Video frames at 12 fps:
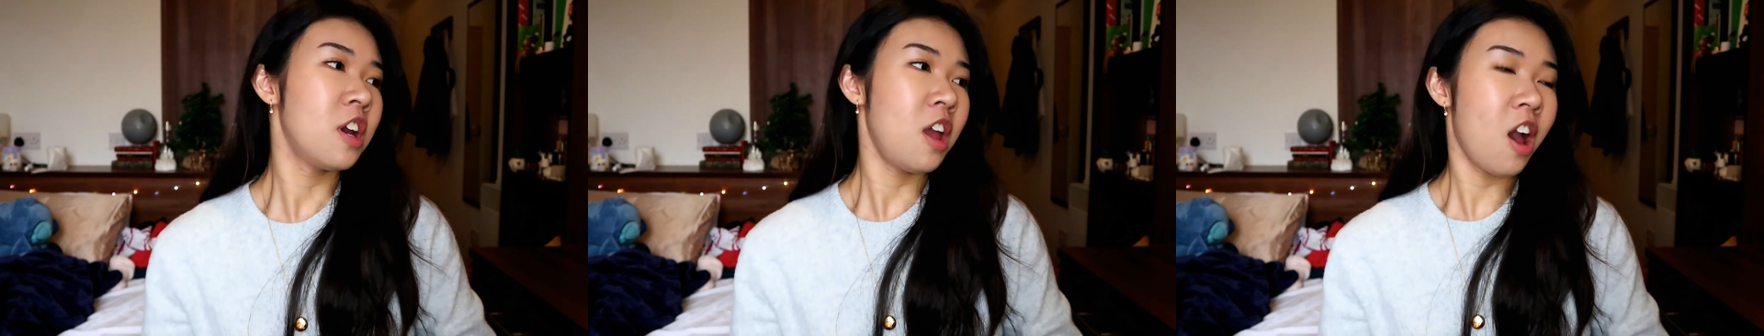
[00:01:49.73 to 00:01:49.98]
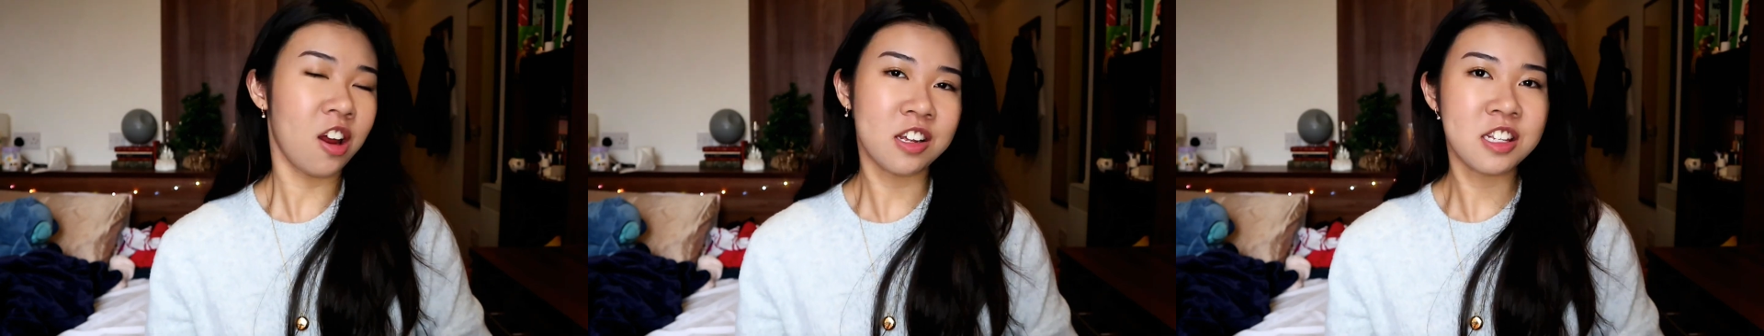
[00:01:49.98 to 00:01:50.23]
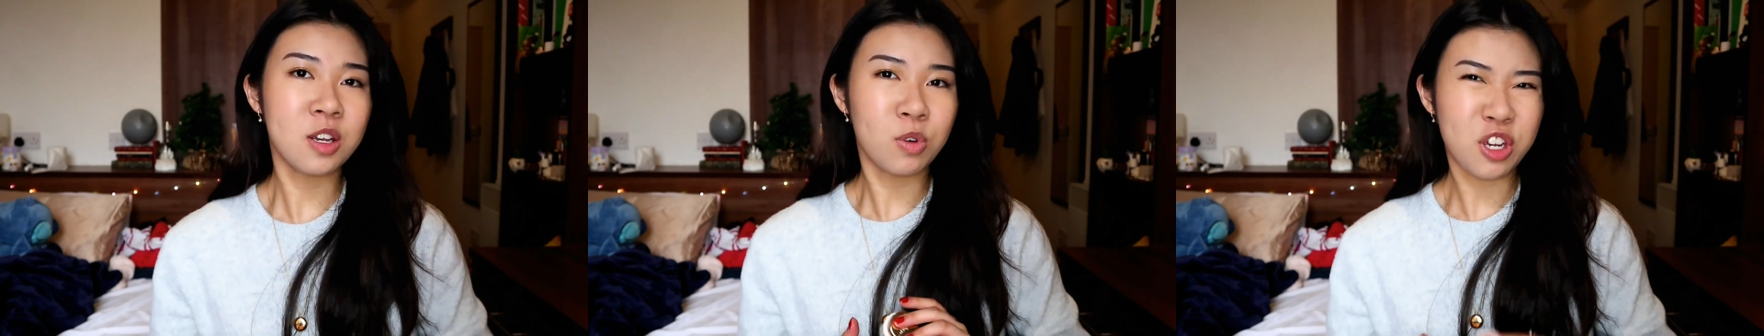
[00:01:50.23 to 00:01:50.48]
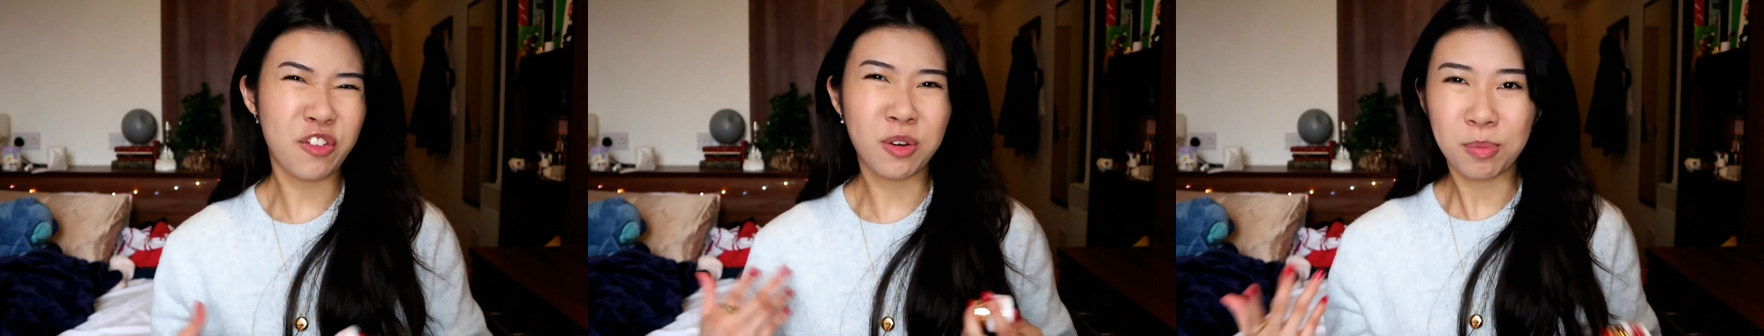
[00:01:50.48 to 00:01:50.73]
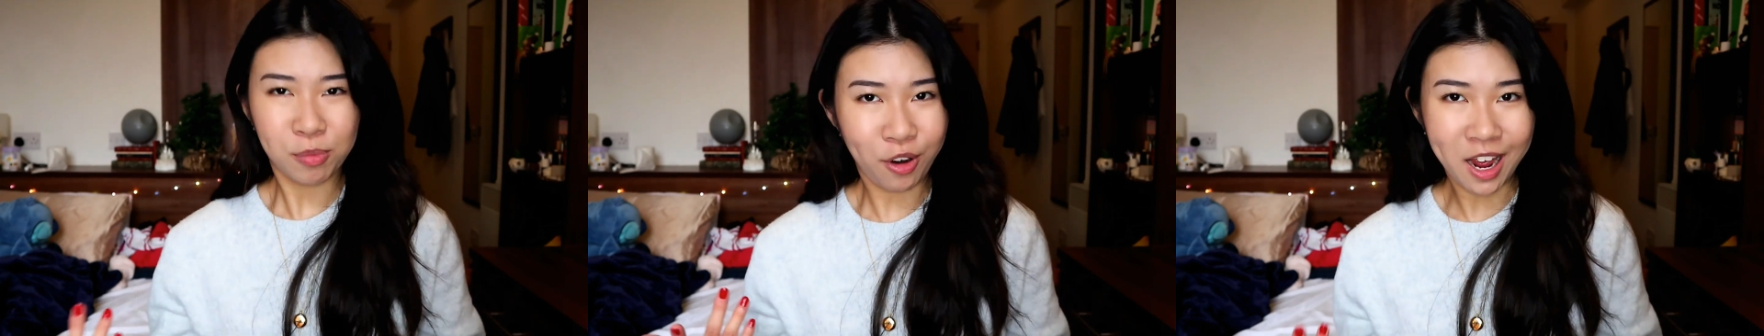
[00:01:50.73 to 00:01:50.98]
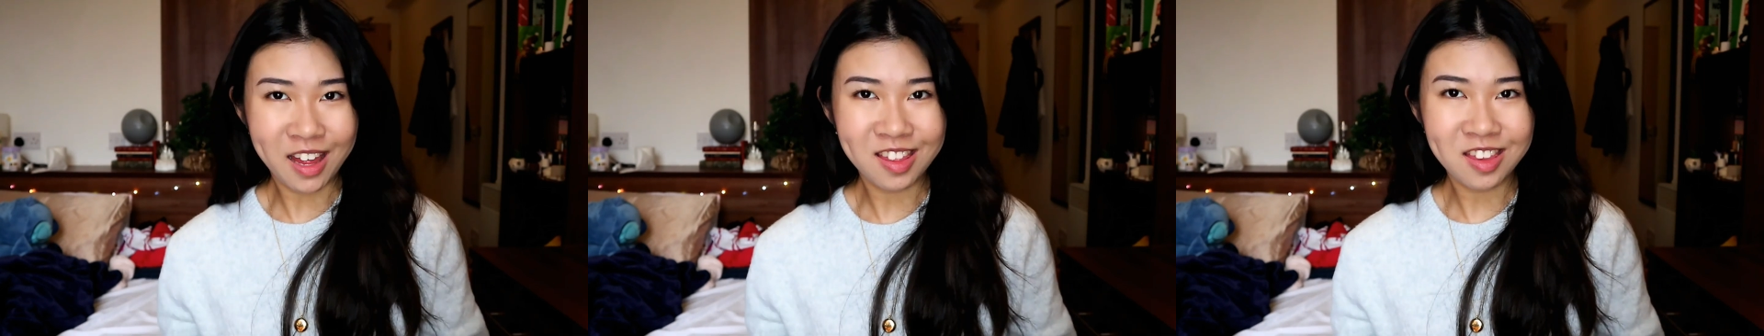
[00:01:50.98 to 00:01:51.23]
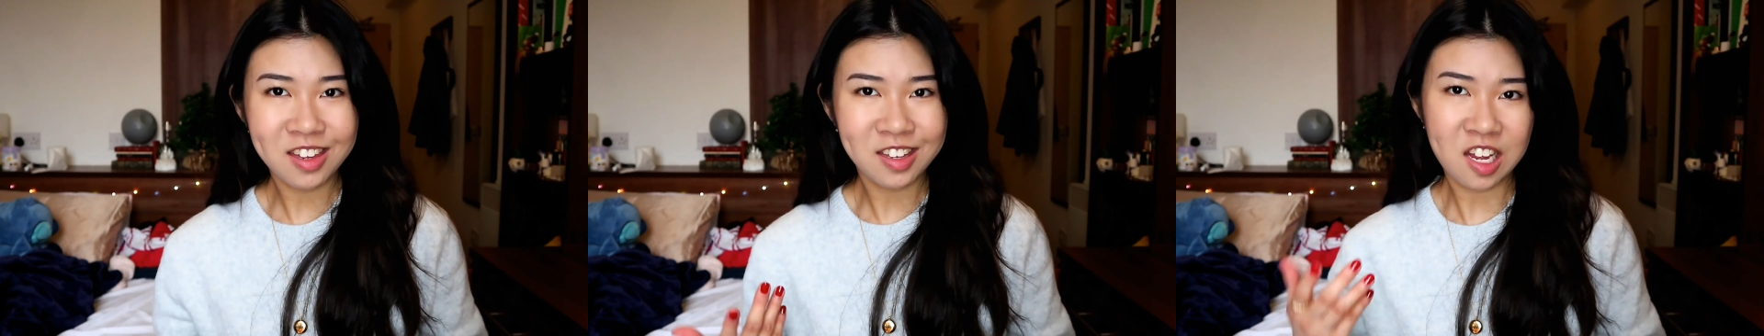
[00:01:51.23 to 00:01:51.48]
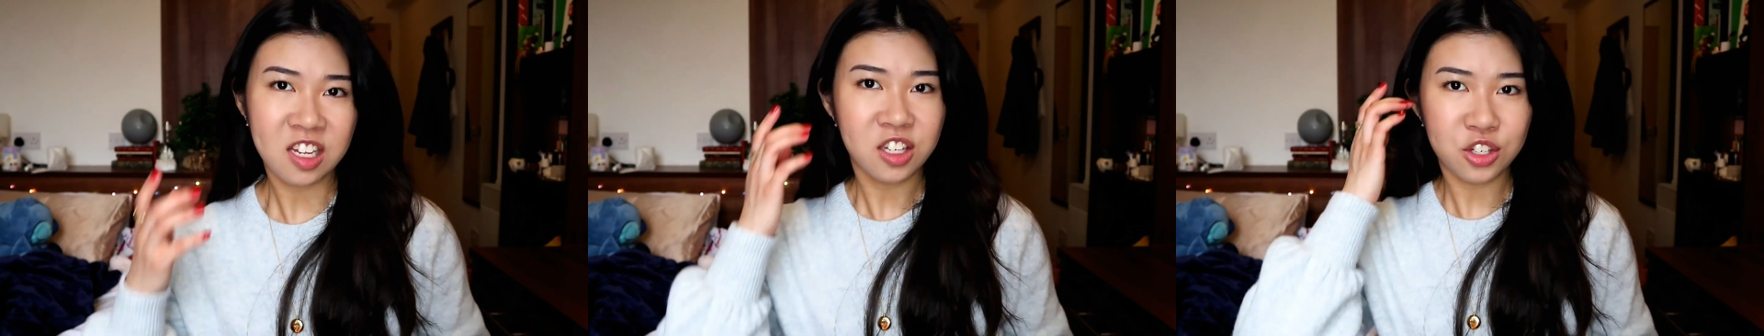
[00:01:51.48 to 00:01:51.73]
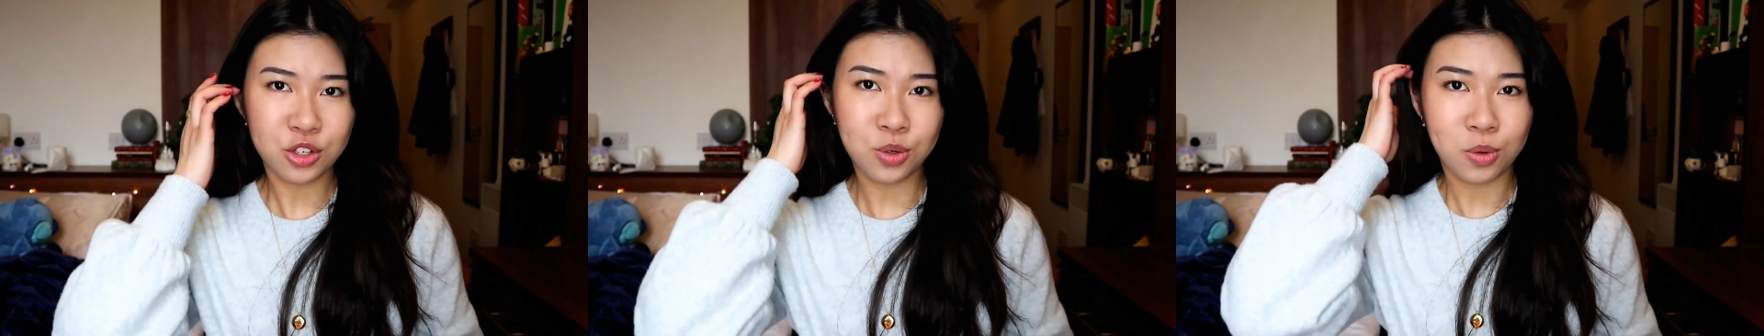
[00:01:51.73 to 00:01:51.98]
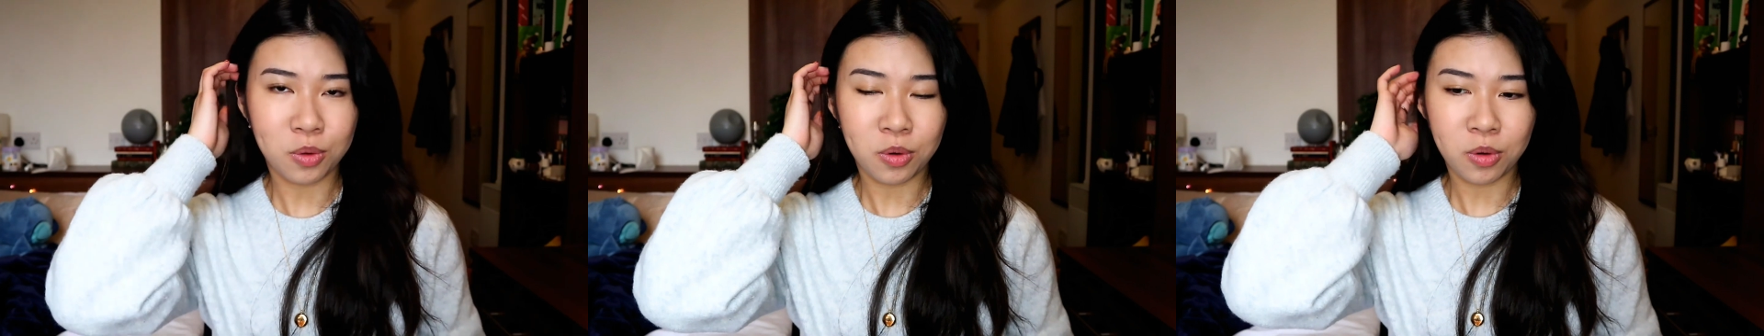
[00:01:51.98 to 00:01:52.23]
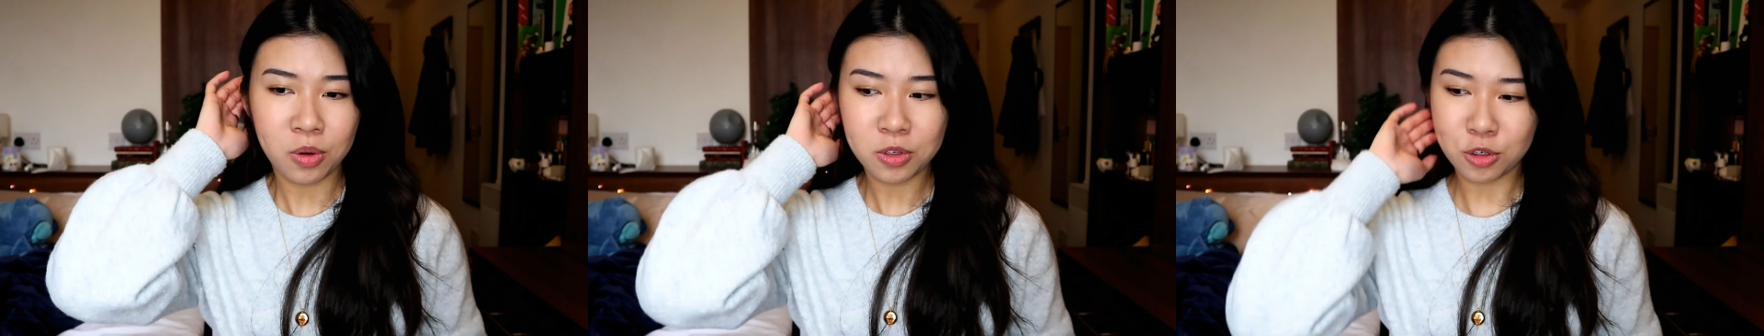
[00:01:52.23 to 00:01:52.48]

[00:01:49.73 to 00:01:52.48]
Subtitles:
honestly whichever brand that you